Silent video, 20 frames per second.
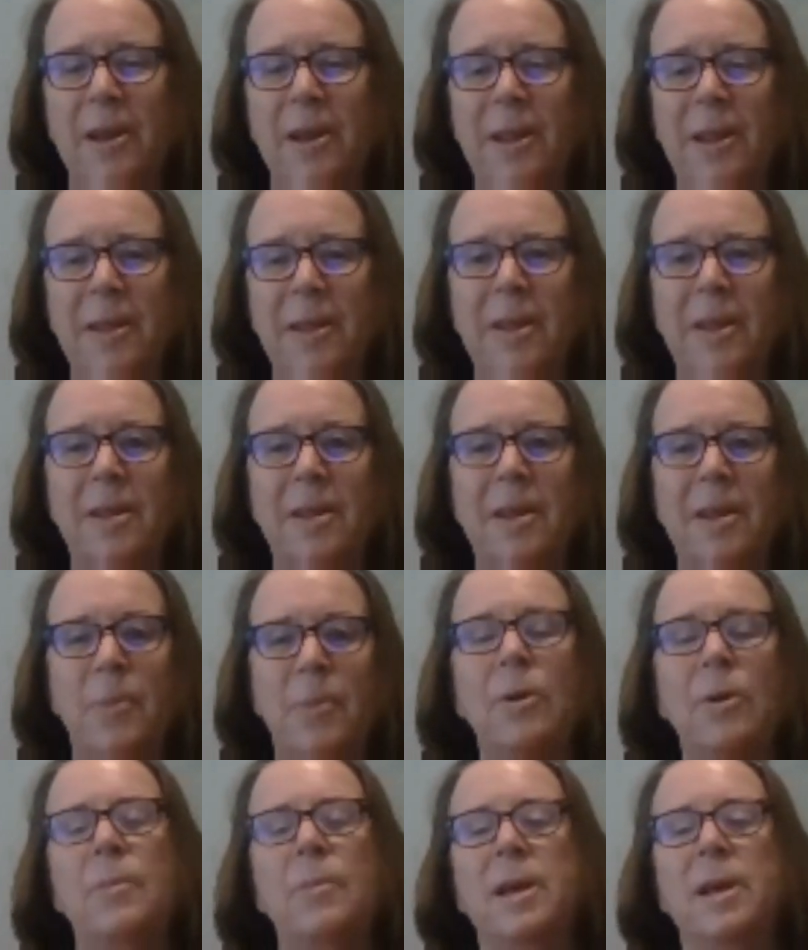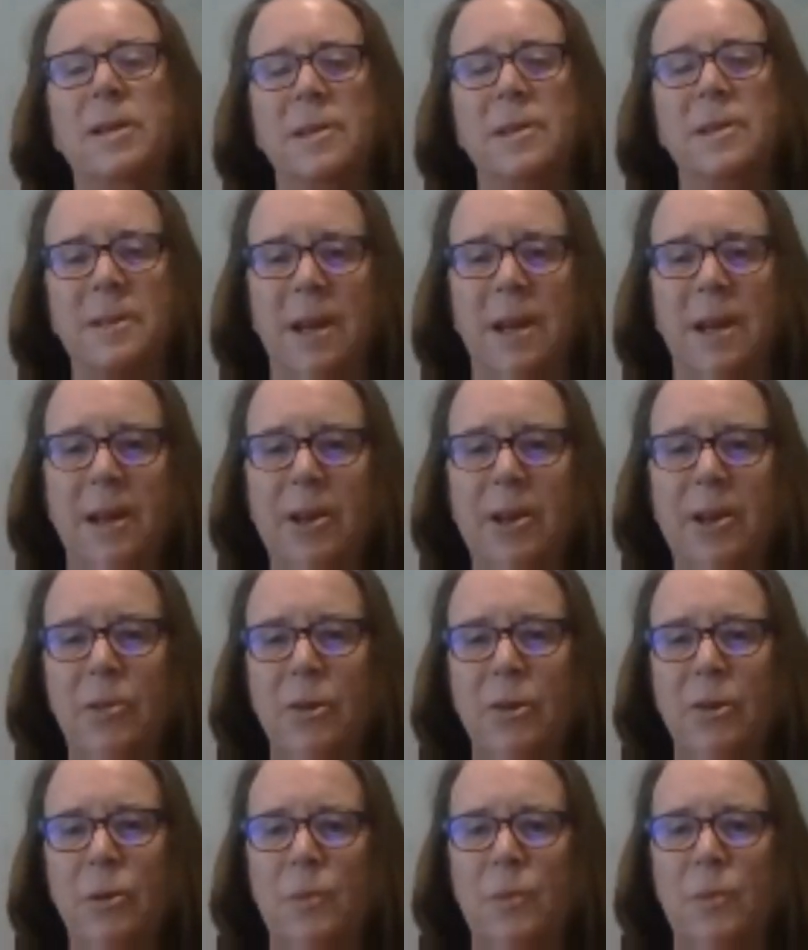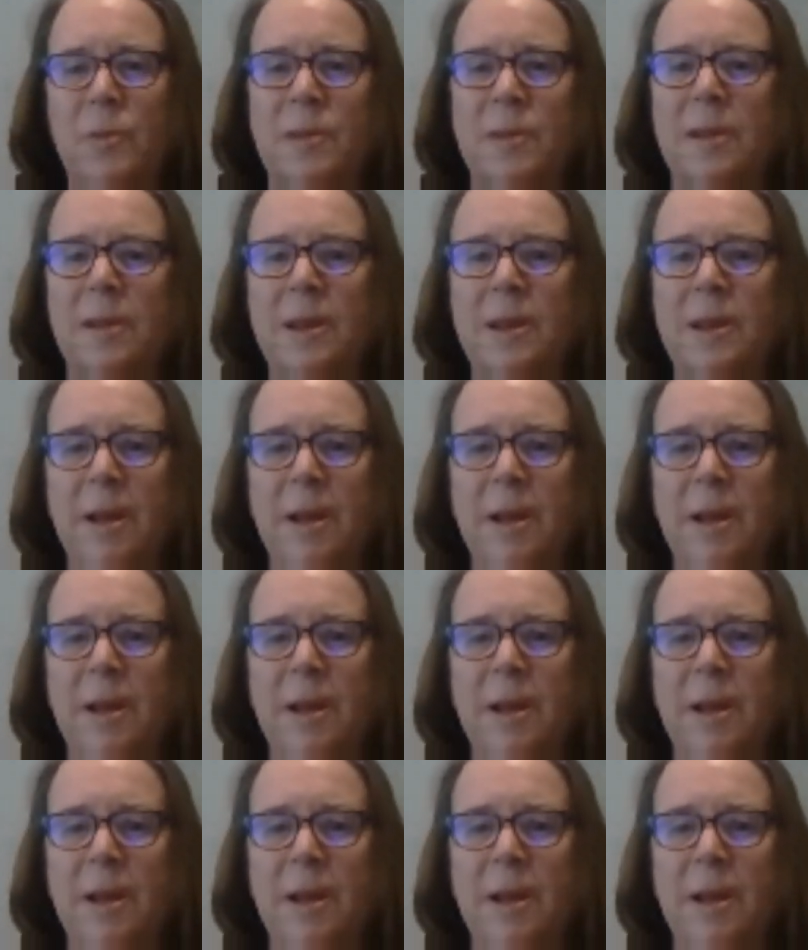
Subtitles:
And then they put me in study groups